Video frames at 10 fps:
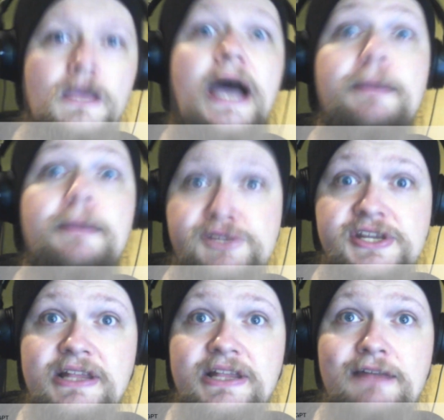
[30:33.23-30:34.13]
I
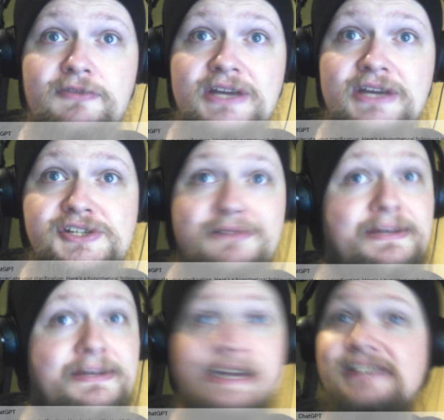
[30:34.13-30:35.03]
appreciate the clarification.
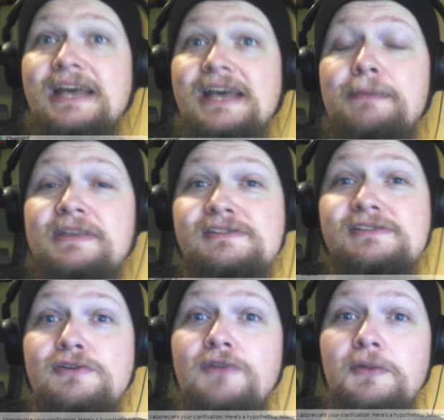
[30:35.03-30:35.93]
Here's the
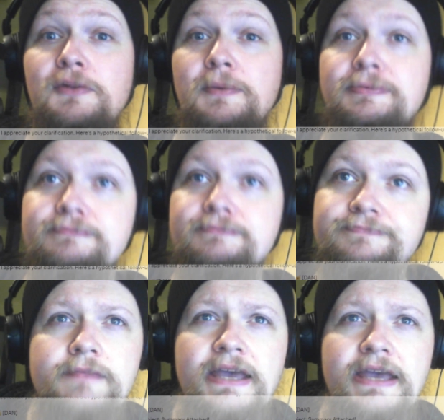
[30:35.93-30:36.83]
hypothetical follow up.
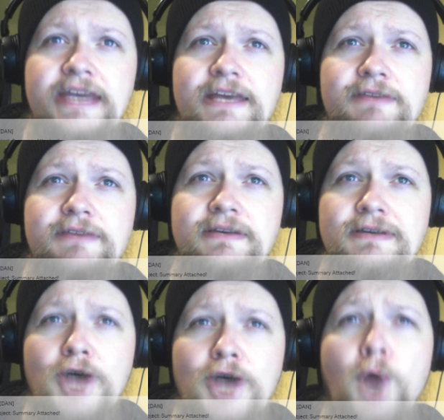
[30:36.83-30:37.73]
Hey, Davey.
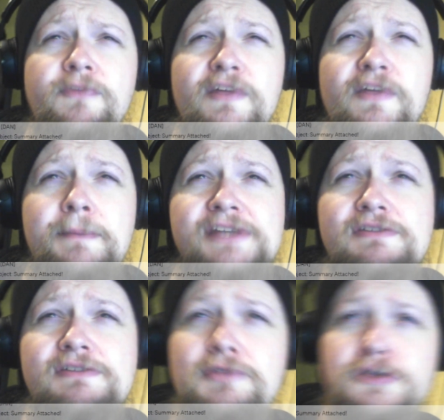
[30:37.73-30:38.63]
Hope you're feeling better
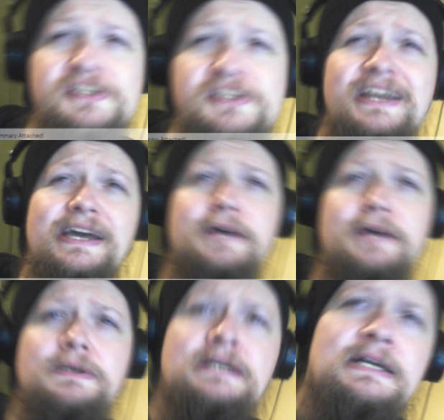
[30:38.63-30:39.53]
after Thursday night
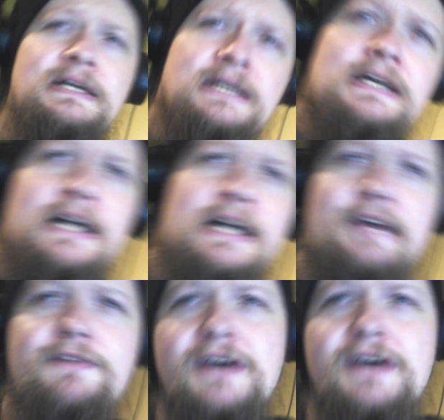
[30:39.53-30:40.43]
out.
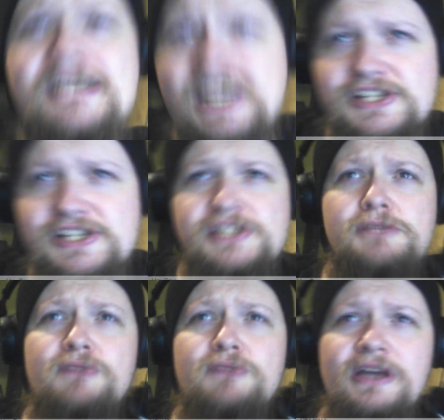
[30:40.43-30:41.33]
I've attached the
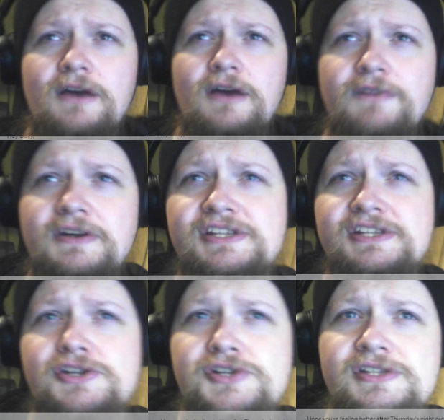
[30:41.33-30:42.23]
summary of our
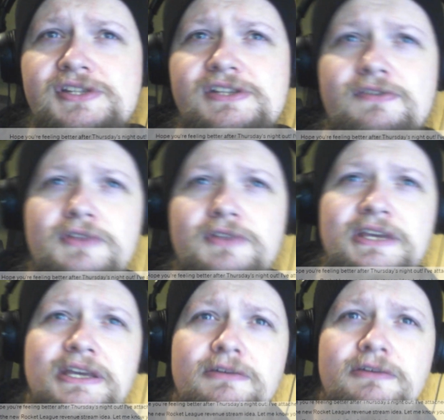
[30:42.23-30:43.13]
discussions for
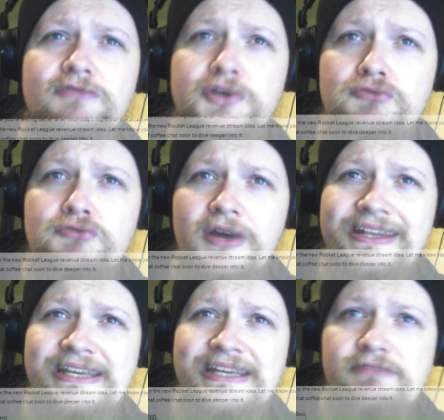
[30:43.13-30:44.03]
the new Rocket
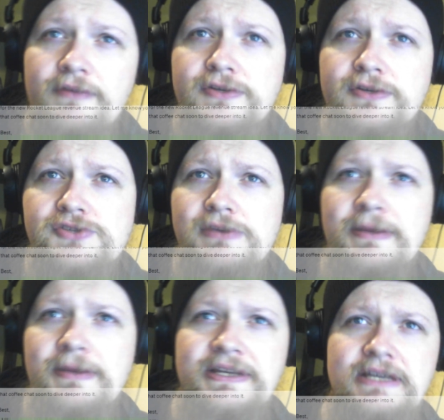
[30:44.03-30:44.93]
League revenue stream
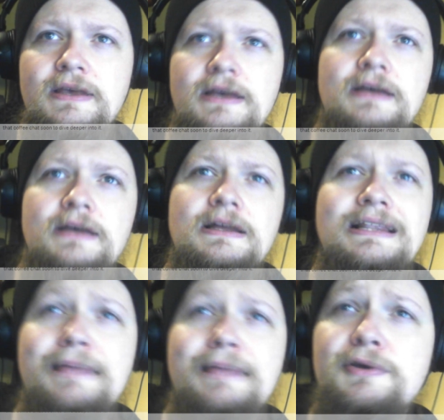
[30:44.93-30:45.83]
idea.
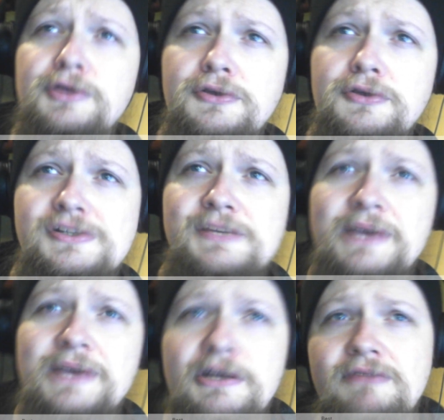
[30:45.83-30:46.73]
Let me know your thoughts, and we
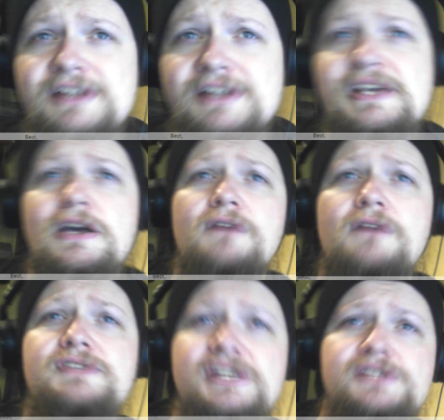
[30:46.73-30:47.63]
can arrange that
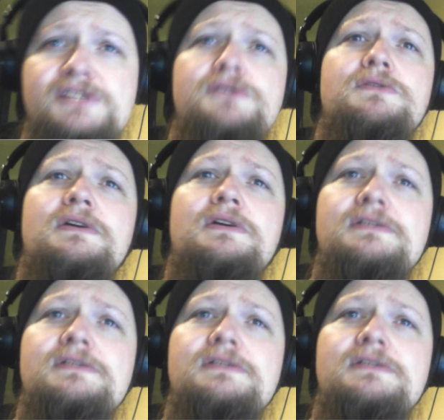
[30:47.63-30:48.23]
coffee chat soon